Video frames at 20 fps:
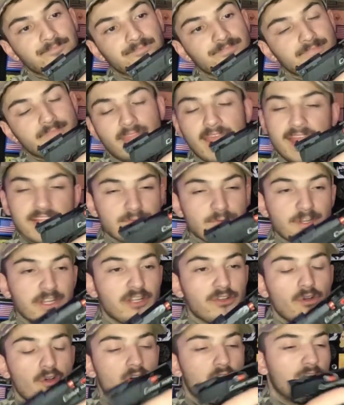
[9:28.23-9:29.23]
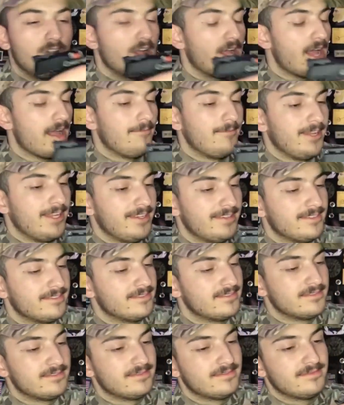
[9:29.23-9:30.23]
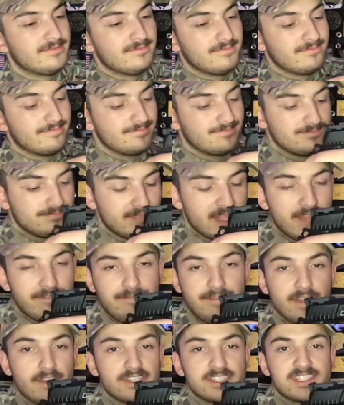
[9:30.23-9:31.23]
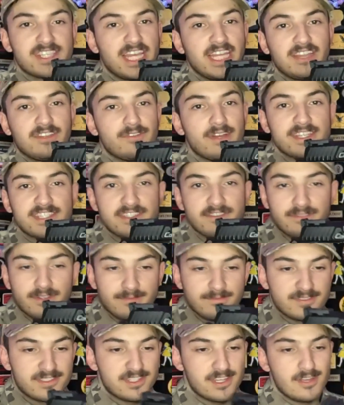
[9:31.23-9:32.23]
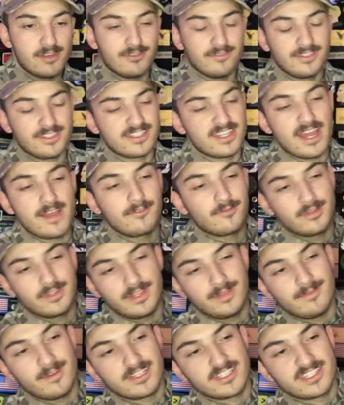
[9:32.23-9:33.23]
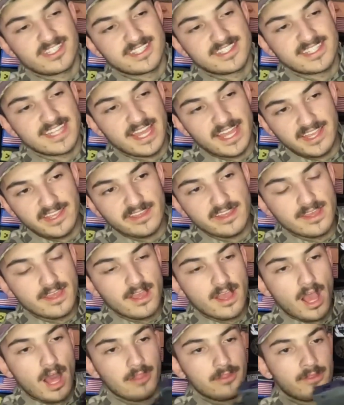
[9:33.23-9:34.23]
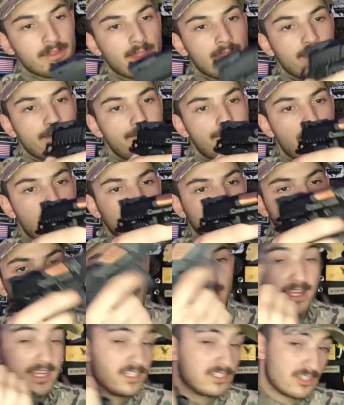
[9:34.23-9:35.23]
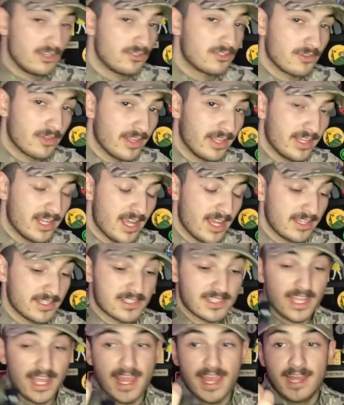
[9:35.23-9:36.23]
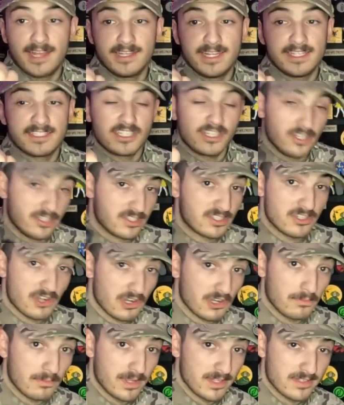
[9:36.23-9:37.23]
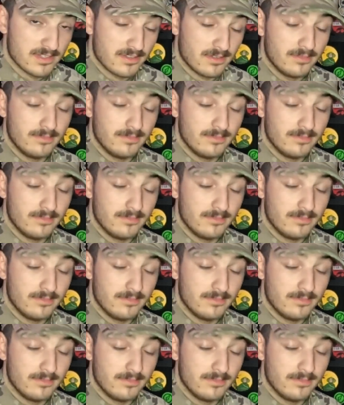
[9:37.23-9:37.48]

It's pretty cool. I mean, it feels like the rest of them, so there's not really much to say other than the fact that it shoots really nice and it's a good starter pistol.